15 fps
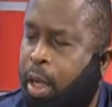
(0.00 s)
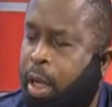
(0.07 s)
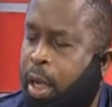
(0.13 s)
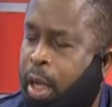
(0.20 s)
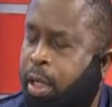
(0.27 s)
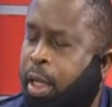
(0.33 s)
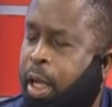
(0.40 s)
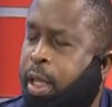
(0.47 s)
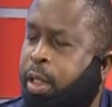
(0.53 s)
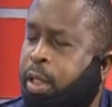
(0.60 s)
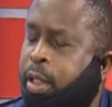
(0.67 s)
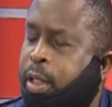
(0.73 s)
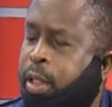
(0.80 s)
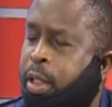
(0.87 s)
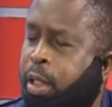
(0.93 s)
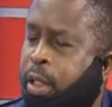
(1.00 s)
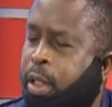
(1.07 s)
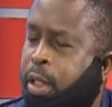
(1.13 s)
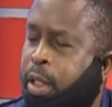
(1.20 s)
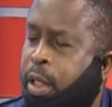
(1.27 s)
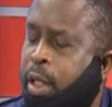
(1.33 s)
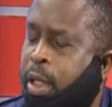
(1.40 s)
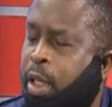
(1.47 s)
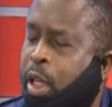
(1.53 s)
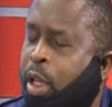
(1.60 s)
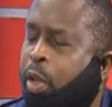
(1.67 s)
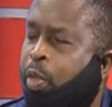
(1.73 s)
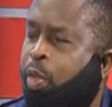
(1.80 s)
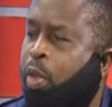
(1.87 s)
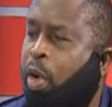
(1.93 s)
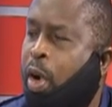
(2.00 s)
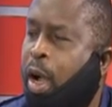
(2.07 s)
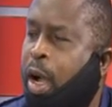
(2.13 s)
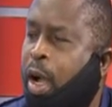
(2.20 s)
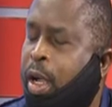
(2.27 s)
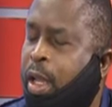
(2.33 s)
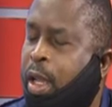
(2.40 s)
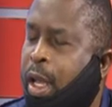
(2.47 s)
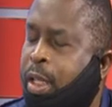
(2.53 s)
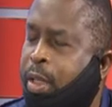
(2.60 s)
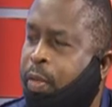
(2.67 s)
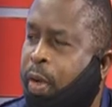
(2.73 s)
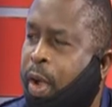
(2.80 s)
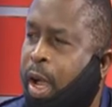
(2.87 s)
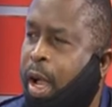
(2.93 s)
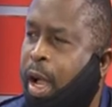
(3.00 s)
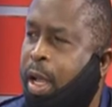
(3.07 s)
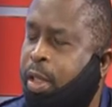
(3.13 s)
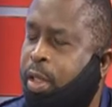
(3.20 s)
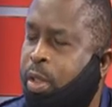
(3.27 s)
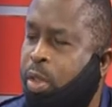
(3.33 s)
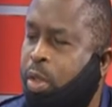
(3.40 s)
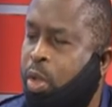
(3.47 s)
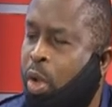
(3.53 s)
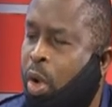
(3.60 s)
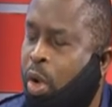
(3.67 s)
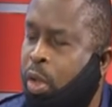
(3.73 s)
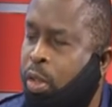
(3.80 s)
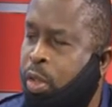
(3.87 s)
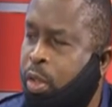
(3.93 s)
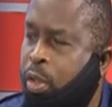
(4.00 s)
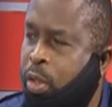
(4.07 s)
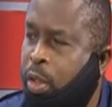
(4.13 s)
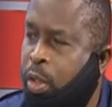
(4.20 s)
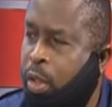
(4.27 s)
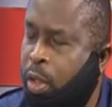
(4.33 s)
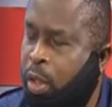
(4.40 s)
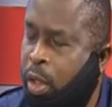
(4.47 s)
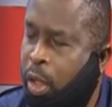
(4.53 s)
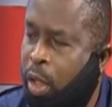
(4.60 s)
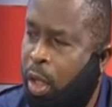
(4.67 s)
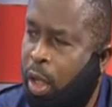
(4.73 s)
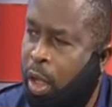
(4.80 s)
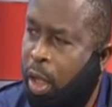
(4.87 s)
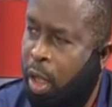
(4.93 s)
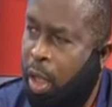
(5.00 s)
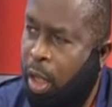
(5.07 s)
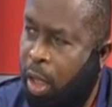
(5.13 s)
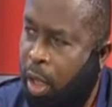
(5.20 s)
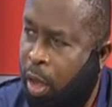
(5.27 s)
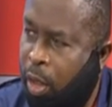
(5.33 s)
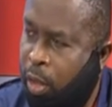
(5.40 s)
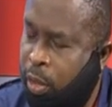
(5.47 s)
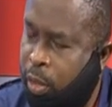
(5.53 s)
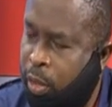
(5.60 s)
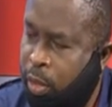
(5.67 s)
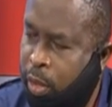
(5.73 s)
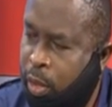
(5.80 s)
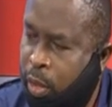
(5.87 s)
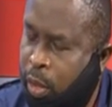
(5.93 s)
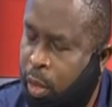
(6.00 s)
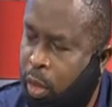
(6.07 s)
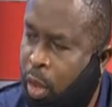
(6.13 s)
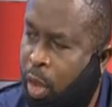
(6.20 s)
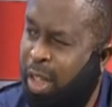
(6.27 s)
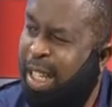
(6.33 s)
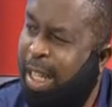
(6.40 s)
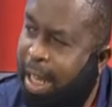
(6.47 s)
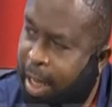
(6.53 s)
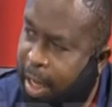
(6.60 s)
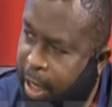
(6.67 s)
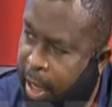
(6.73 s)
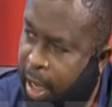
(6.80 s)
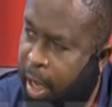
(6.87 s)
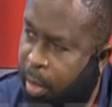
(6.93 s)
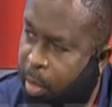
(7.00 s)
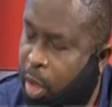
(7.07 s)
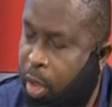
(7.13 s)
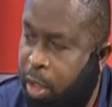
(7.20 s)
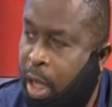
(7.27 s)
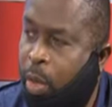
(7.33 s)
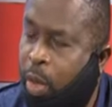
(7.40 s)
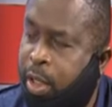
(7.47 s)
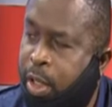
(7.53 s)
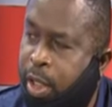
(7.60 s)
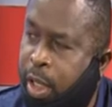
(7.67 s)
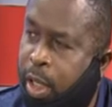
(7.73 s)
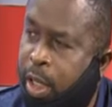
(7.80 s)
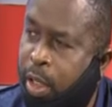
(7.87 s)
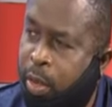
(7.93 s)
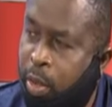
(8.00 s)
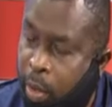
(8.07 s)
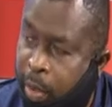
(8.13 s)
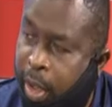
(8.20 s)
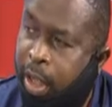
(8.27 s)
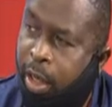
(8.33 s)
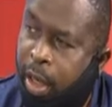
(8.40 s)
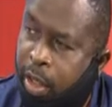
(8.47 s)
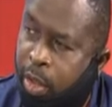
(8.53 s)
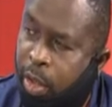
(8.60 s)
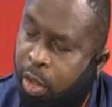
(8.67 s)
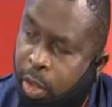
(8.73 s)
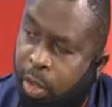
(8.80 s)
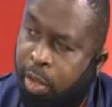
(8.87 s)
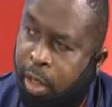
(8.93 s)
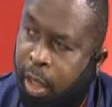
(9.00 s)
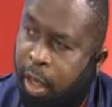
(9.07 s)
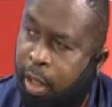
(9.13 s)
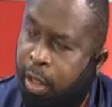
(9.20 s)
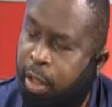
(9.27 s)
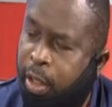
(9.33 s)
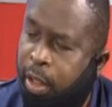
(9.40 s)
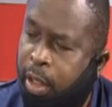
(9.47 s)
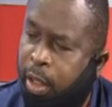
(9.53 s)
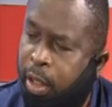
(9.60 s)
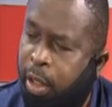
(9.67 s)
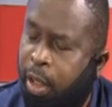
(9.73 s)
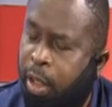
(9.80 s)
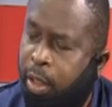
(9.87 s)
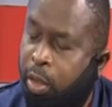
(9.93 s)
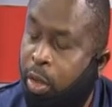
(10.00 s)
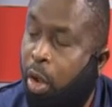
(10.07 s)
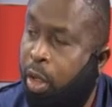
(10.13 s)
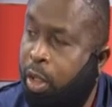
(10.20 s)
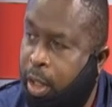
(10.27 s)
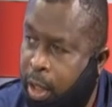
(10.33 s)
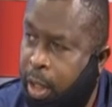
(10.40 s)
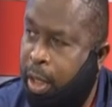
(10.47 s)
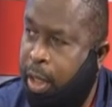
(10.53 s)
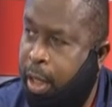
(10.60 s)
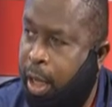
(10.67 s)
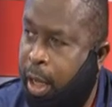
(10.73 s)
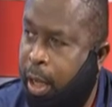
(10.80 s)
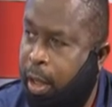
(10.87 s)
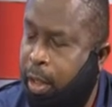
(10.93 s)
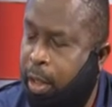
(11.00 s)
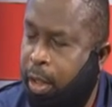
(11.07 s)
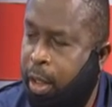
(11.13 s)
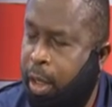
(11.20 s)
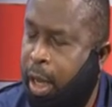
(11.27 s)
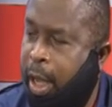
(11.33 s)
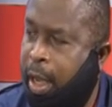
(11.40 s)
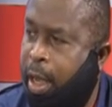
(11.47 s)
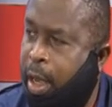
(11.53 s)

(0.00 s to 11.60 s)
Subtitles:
And then if you are classified as non-clinical, because that was the nomenclature used then, non-clinical, like